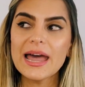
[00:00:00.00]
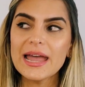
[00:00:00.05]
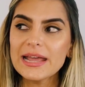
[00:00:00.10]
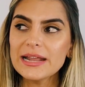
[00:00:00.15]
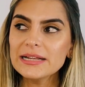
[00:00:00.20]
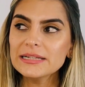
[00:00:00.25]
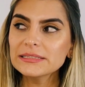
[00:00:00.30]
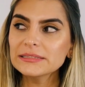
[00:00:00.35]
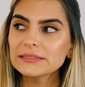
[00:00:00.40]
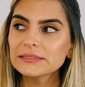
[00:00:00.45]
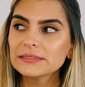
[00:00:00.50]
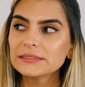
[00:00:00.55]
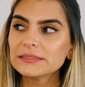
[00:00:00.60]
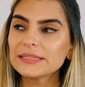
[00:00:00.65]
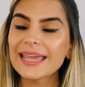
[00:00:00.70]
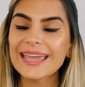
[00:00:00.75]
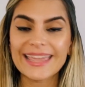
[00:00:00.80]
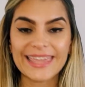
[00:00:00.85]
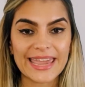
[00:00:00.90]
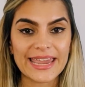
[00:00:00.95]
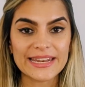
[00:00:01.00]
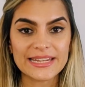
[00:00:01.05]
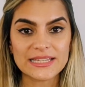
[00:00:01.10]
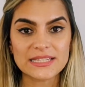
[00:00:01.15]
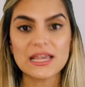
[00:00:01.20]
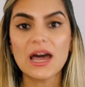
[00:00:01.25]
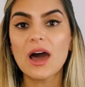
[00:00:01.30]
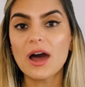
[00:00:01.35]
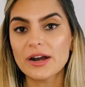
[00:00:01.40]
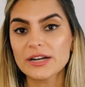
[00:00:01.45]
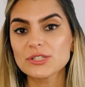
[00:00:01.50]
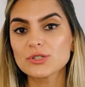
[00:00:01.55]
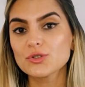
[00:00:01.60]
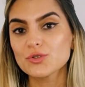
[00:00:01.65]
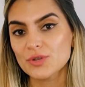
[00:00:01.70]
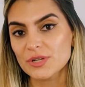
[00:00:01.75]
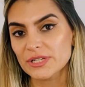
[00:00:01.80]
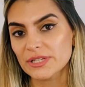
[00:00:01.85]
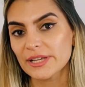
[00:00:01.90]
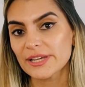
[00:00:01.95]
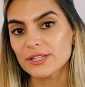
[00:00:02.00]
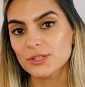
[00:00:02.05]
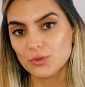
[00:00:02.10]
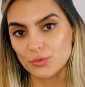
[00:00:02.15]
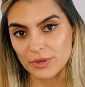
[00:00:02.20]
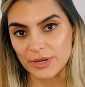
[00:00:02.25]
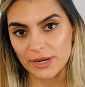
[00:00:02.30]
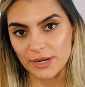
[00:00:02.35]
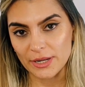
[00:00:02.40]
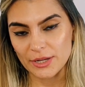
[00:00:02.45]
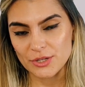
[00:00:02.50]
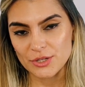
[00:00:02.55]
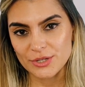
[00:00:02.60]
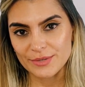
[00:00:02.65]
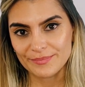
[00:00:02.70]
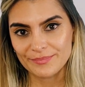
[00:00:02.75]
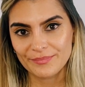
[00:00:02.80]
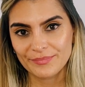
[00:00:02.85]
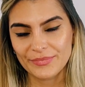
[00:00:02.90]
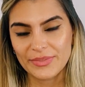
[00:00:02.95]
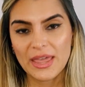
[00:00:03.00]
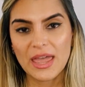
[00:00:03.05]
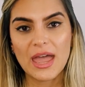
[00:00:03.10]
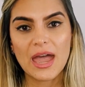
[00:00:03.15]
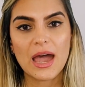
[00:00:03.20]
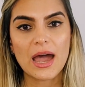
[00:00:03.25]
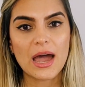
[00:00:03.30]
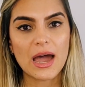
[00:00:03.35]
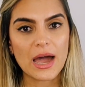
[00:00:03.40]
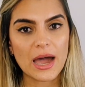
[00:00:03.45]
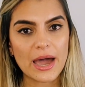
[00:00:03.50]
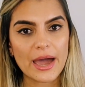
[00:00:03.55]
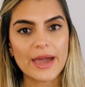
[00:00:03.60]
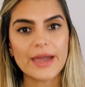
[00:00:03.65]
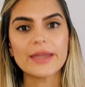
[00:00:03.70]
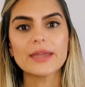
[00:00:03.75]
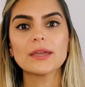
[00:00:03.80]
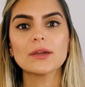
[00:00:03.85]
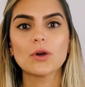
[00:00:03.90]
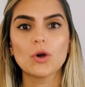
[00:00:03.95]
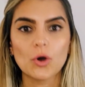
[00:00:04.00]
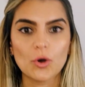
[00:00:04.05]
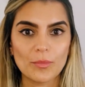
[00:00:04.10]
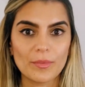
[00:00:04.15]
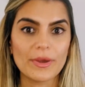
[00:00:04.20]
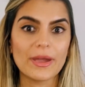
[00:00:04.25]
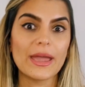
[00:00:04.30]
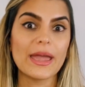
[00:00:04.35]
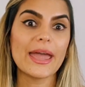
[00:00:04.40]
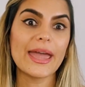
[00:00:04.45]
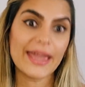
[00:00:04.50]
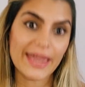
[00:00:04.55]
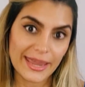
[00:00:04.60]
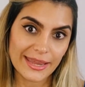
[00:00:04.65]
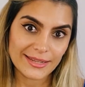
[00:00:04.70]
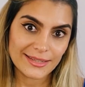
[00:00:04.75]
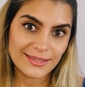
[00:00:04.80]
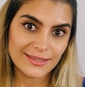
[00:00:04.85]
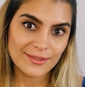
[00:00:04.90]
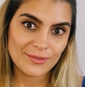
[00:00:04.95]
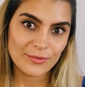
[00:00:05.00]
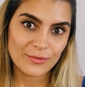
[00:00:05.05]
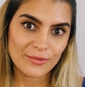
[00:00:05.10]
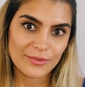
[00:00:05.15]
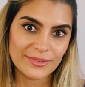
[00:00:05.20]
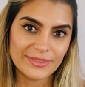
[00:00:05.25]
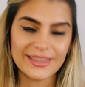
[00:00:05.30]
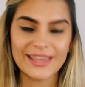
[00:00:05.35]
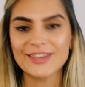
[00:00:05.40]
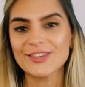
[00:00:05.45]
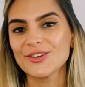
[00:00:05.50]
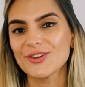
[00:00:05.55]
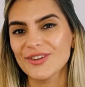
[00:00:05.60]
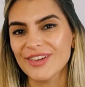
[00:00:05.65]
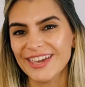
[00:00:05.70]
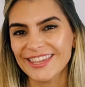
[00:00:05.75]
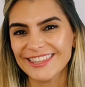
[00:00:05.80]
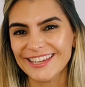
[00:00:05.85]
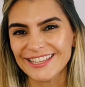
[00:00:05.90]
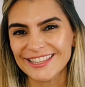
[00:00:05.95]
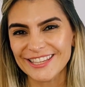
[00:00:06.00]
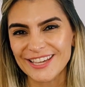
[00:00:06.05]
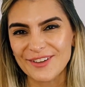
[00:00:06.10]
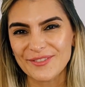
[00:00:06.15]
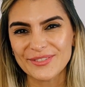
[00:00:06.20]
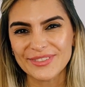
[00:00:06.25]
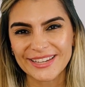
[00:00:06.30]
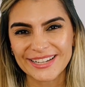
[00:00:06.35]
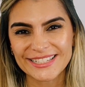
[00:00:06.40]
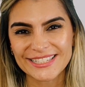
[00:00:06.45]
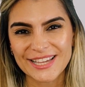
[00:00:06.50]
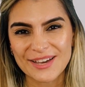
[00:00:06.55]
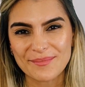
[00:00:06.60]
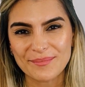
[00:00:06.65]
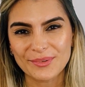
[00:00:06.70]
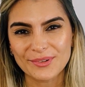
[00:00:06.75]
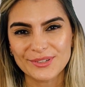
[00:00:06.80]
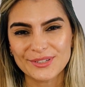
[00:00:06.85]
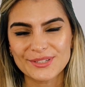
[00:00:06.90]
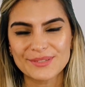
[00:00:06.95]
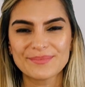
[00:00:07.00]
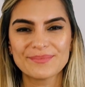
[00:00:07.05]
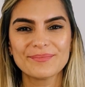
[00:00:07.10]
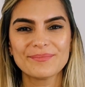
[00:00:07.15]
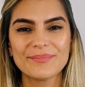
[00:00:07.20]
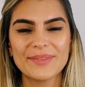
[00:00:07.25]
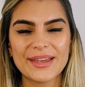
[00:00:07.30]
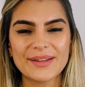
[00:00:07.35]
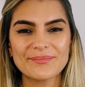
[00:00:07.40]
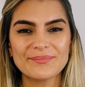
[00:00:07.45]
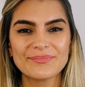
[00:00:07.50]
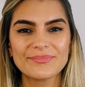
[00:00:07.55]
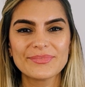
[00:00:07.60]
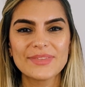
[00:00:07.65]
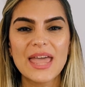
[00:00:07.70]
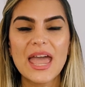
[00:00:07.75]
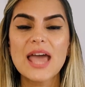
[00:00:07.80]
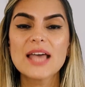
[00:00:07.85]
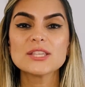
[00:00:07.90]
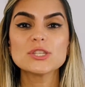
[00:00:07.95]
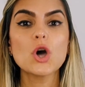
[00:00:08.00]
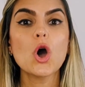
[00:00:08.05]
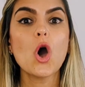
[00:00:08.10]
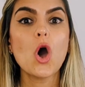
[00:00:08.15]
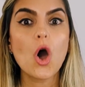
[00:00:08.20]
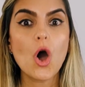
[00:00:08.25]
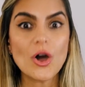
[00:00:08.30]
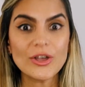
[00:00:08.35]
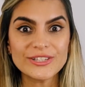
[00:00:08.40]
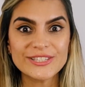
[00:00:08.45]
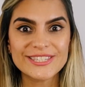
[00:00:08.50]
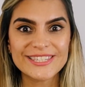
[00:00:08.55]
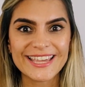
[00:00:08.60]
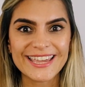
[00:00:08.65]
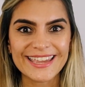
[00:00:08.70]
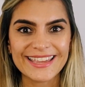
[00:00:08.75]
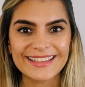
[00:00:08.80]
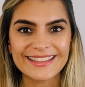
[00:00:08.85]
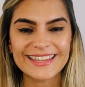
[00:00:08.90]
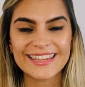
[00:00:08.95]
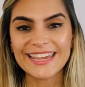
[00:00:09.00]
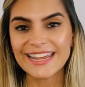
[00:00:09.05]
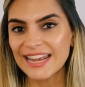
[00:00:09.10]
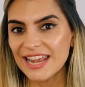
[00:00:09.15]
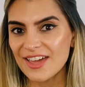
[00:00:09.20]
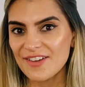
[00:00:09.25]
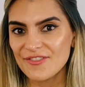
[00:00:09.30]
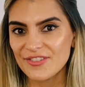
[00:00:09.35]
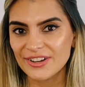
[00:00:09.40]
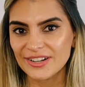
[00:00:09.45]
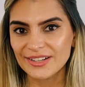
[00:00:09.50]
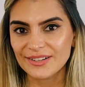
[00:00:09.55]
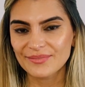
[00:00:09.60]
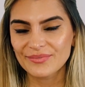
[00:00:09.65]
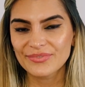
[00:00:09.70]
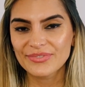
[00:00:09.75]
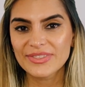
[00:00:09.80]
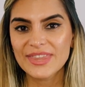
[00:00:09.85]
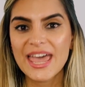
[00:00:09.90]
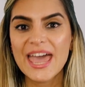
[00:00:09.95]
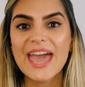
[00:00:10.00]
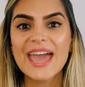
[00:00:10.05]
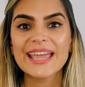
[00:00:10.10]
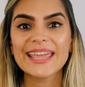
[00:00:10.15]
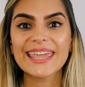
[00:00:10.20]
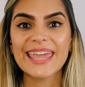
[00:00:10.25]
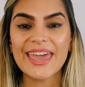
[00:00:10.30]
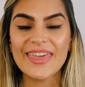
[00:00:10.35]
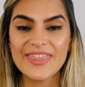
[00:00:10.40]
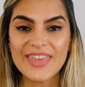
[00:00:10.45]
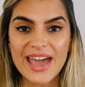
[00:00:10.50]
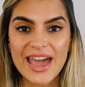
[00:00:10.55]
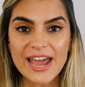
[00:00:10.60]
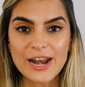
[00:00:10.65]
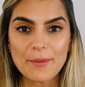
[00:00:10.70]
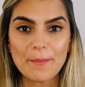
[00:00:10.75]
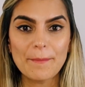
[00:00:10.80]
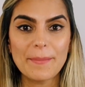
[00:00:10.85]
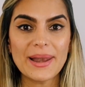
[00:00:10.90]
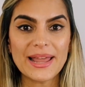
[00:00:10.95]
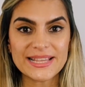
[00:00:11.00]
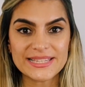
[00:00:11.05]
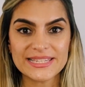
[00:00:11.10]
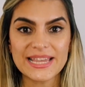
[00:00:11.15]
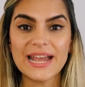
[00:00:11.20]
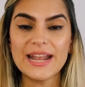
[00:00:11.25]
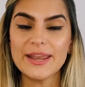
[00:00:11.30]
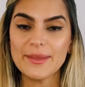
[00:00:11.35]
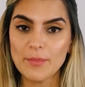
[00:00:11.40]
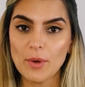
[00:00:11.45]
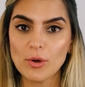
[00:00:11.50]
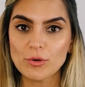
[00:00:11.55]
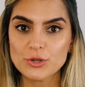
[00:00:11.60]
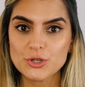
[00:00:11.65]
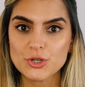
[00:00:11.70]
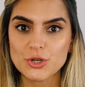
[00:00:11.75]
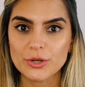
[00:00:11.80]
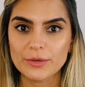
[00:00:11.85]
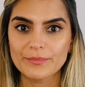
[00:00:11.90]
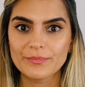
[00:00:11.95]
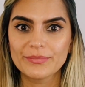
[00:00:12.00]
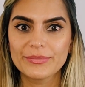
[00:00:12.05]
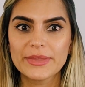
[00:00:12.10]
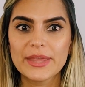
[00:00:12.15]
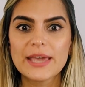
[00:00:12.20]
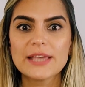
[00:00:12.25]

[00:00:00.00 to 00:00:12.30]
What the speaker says: And again, it's hard to translate to English. I hope, again, that you get the idea with examples. Bien? So 11. Quedar plus an emotion.